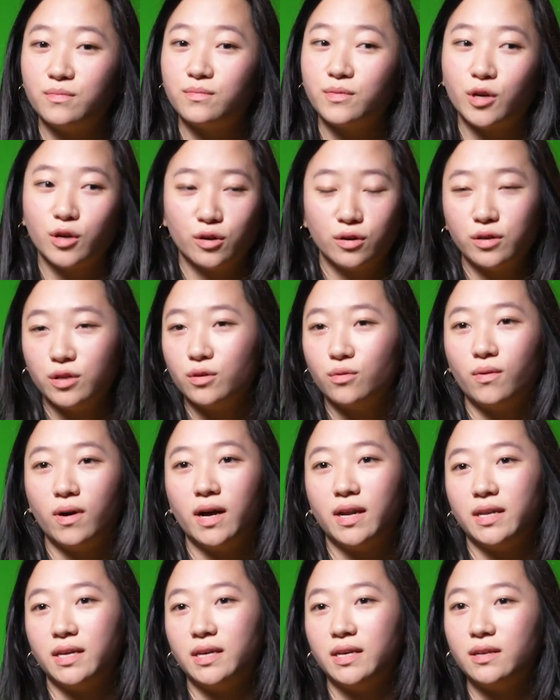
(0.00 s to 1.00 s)
girl you
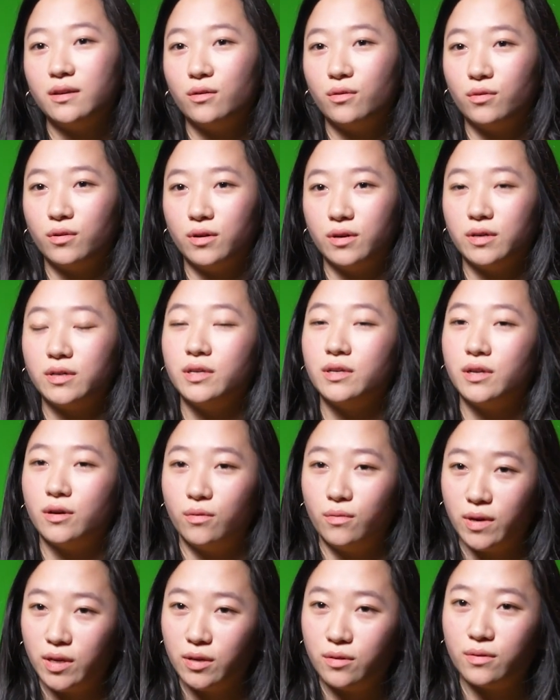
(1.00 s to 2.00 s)
wanted, or
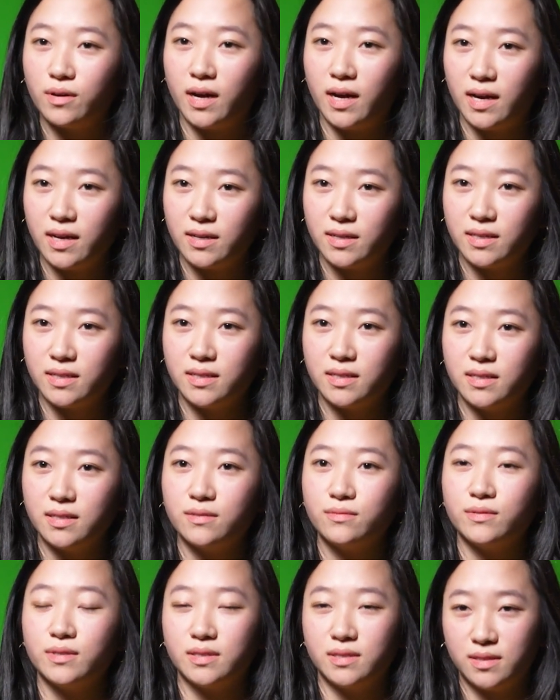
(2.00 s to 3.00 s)
what you got
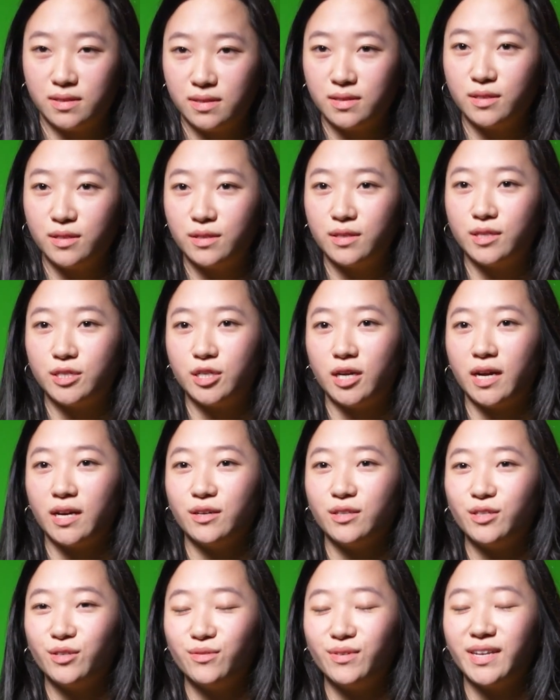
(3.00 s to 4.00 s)
was the
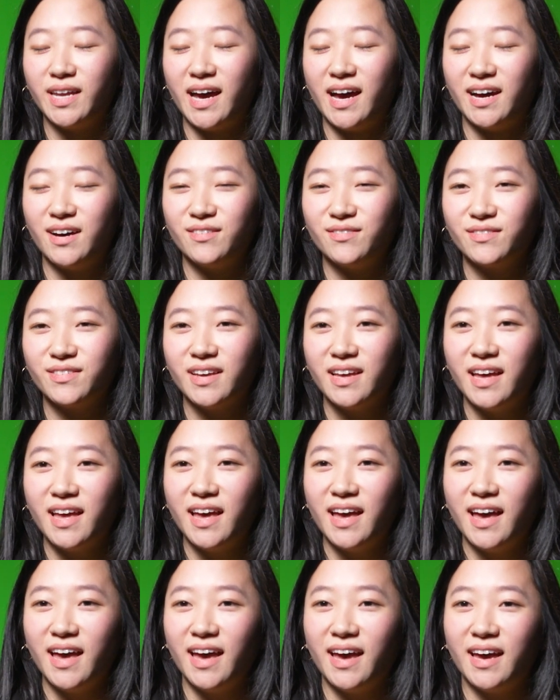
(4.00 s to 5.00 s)
child you would have.
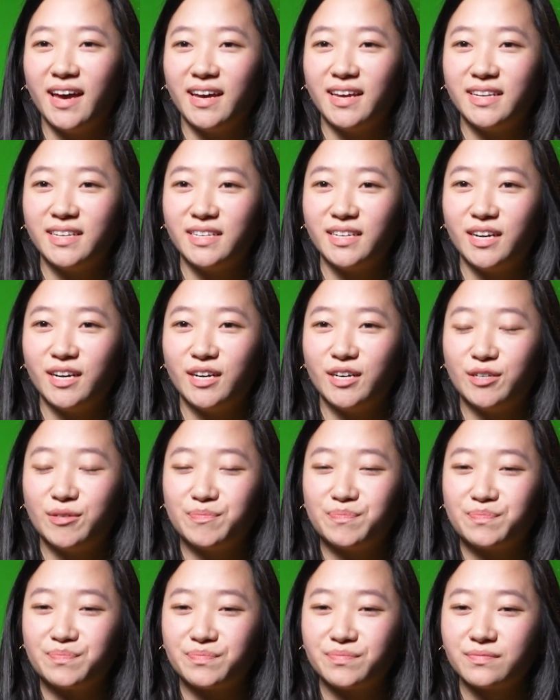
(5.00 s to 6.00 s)

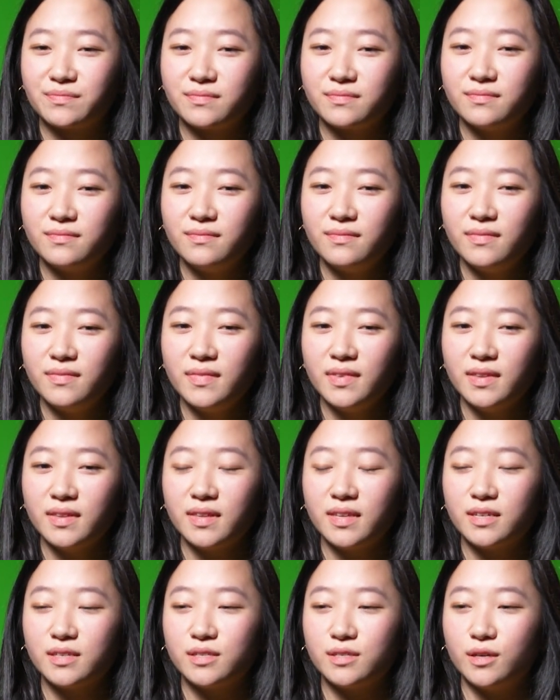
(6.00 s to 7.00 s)
And
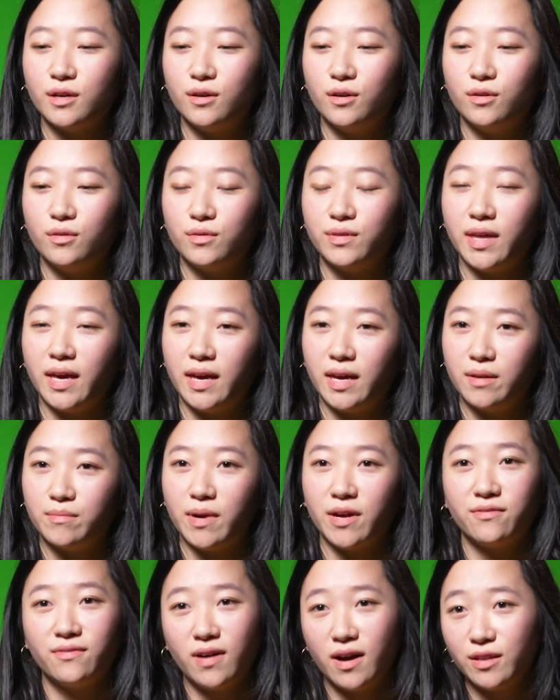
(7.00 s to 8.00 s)
so
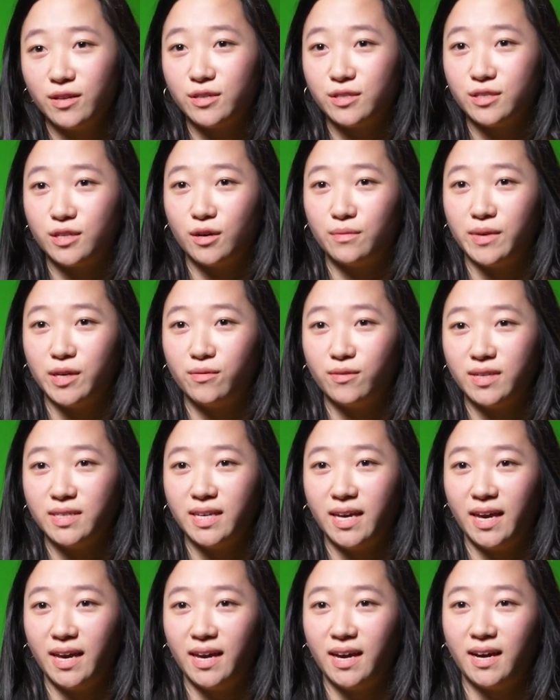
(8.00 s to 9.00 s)
my father saw me one
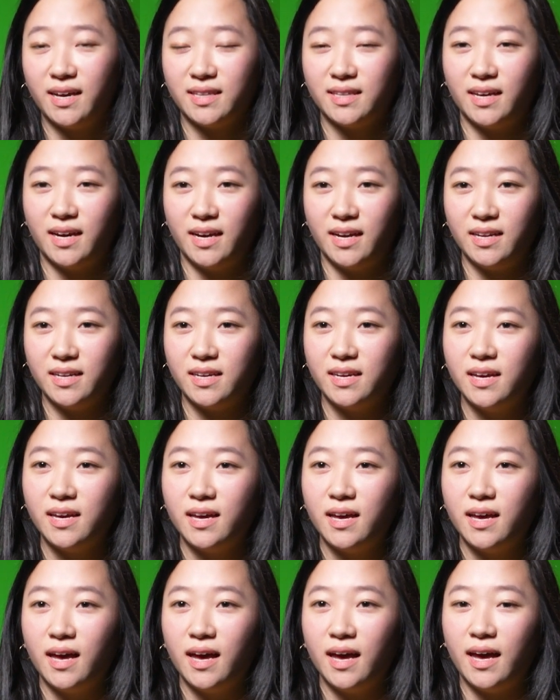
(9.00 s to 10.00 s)
day online.
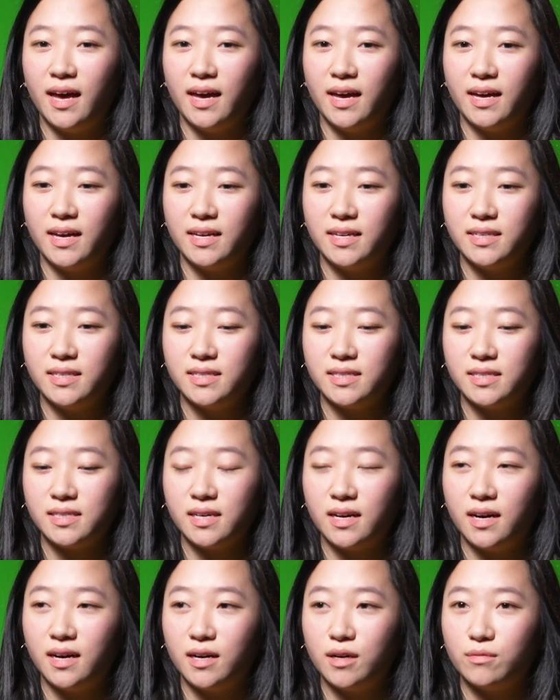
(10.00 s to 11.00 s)
And
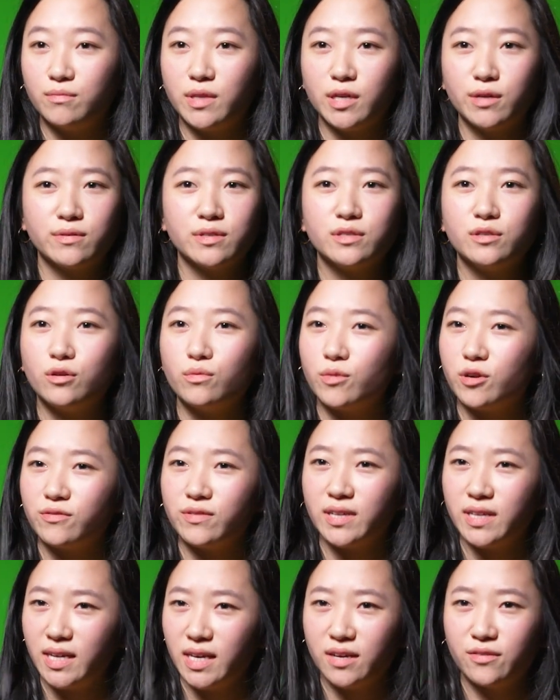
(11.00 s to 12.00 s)
there was no more
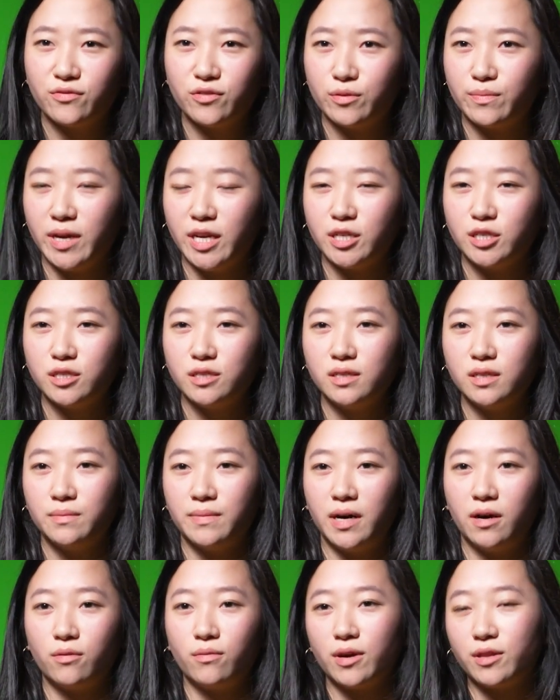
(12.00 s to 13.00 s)
really information
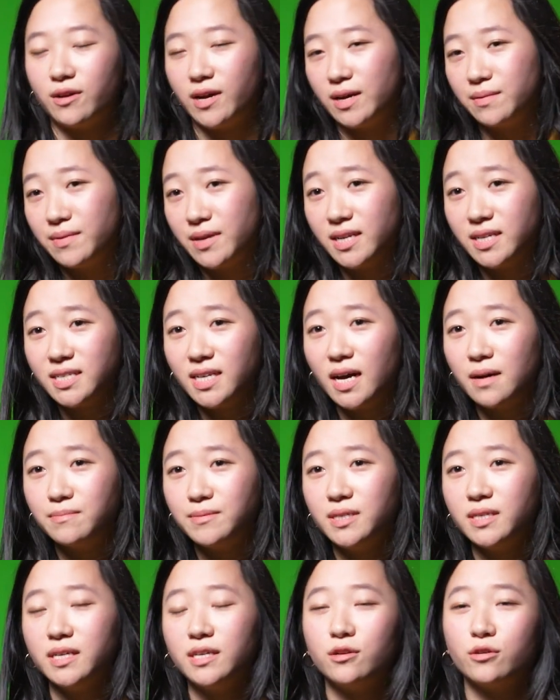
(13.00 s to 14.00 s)
about whether I had been
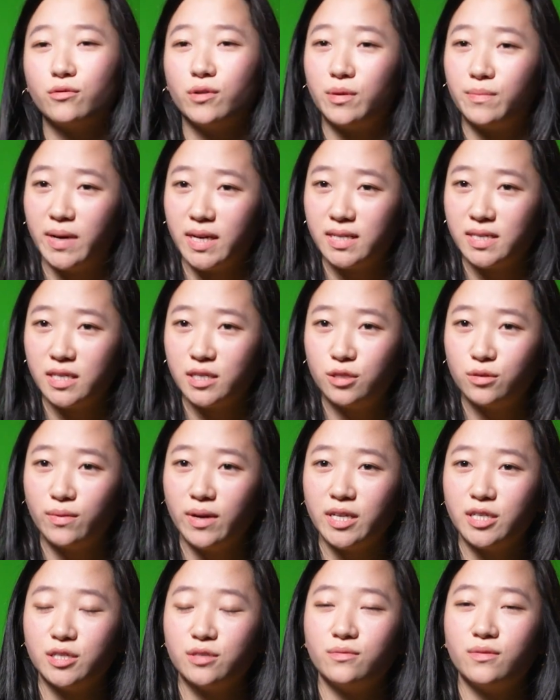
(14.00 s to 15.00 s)
adopted or what my
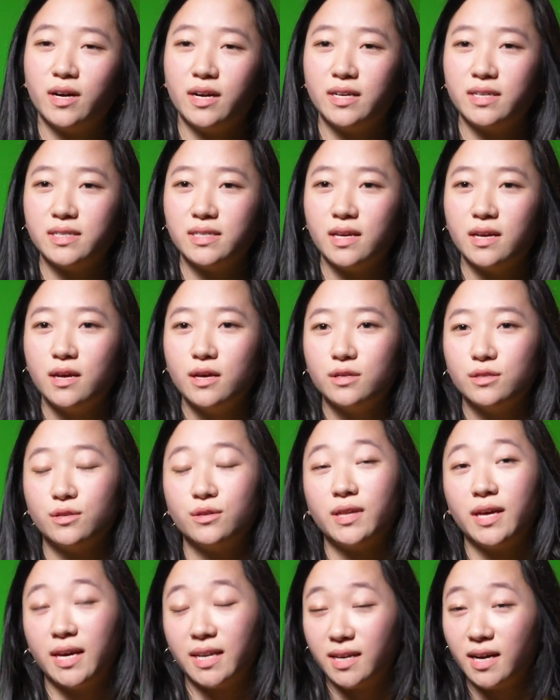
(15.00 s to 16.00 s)
situation was. So
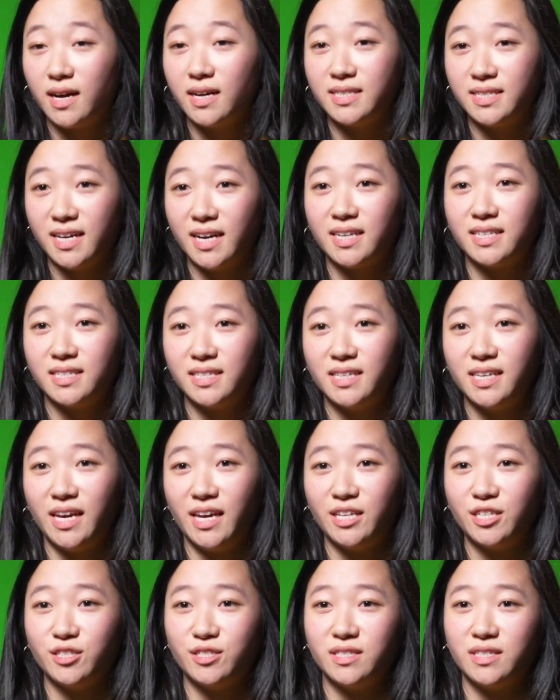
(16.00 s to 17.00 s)
they had contacted the
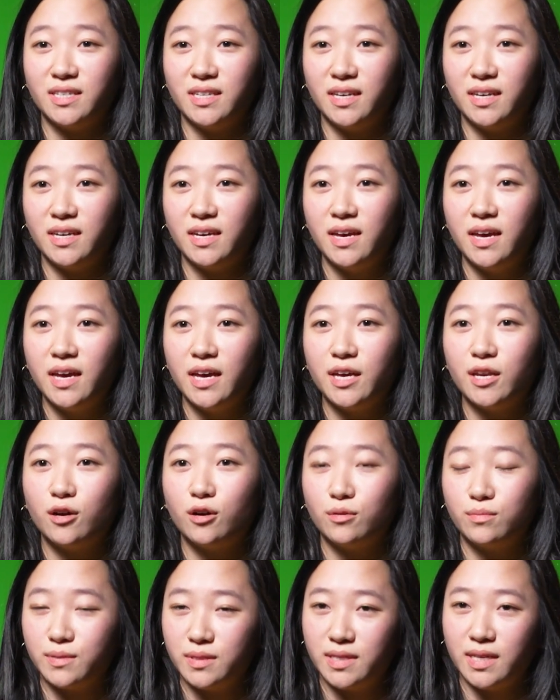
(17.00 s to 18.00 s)
agency in
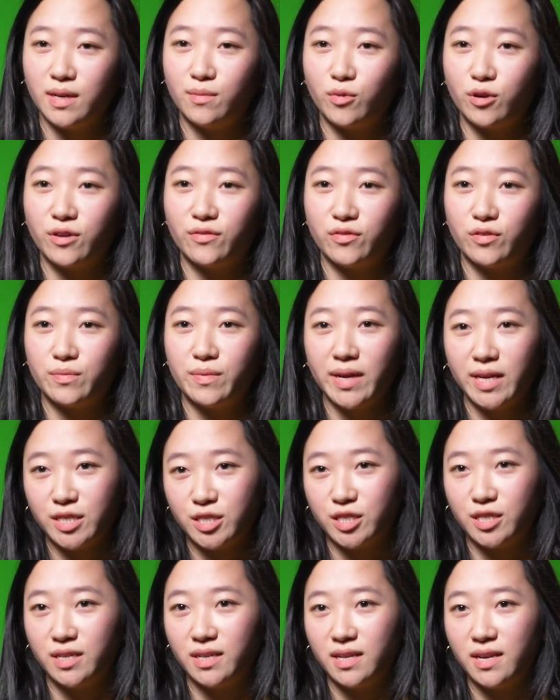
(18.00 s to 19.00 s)
hopes to get more
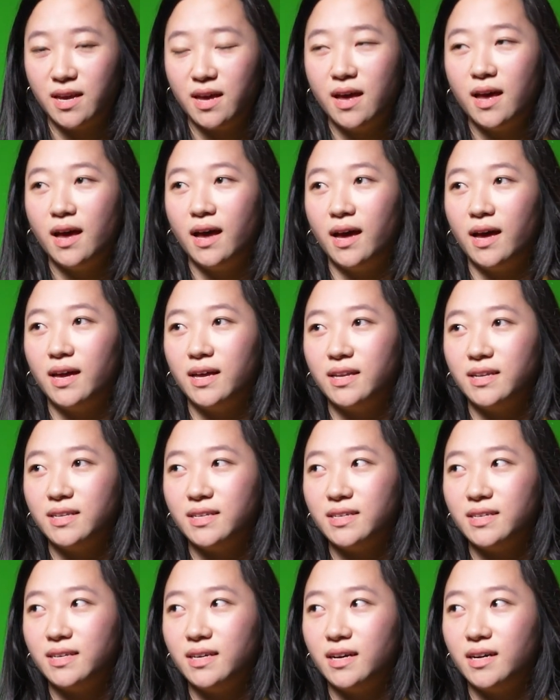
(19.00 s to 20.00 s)
information.
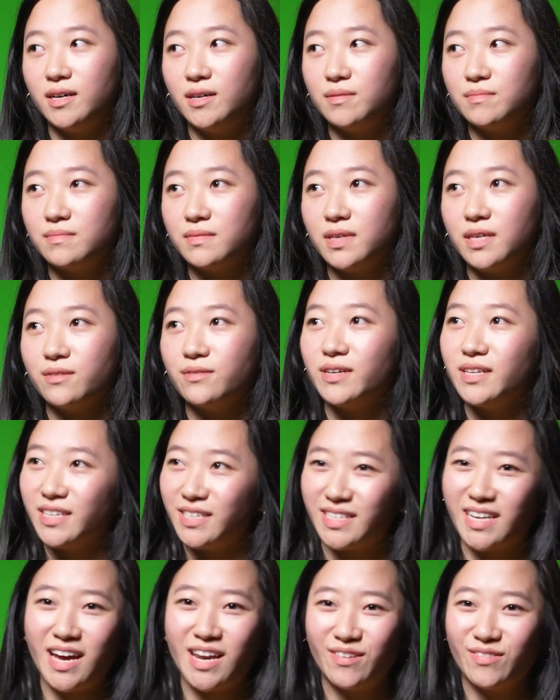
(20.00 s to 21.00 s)
And it really
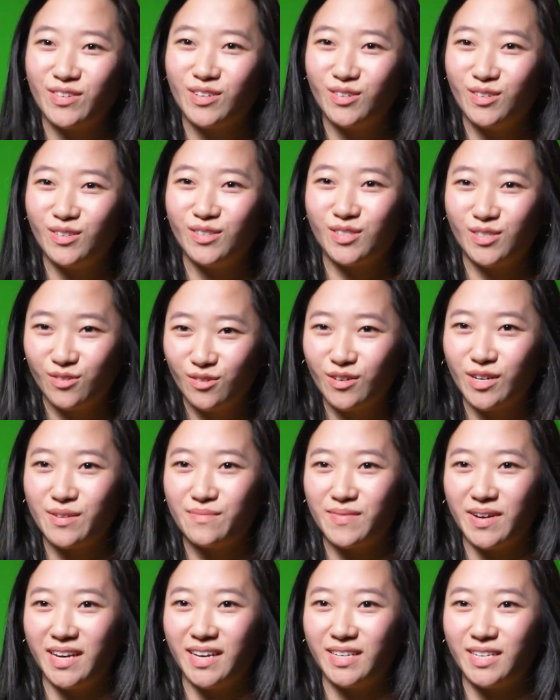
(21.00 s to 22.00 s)
is kind of a cool story,
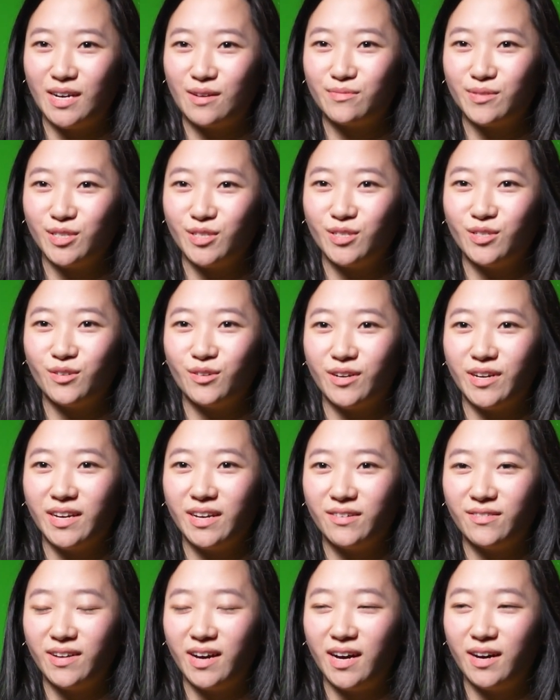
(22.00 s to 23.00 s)
my adoption story,
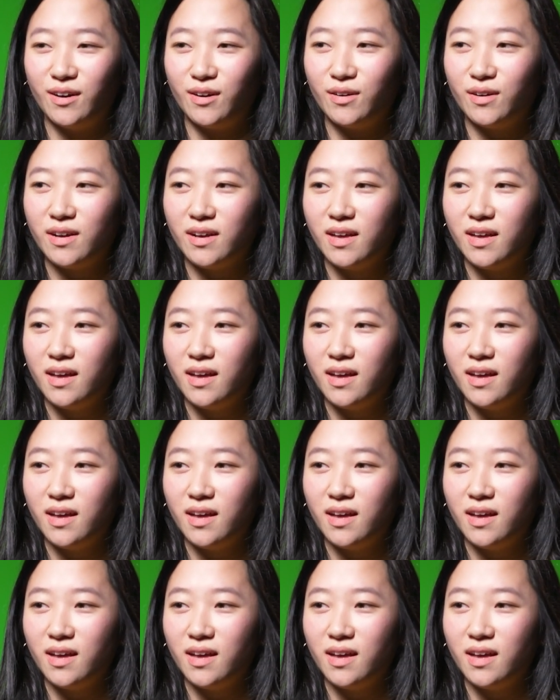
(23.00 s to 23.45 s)
of how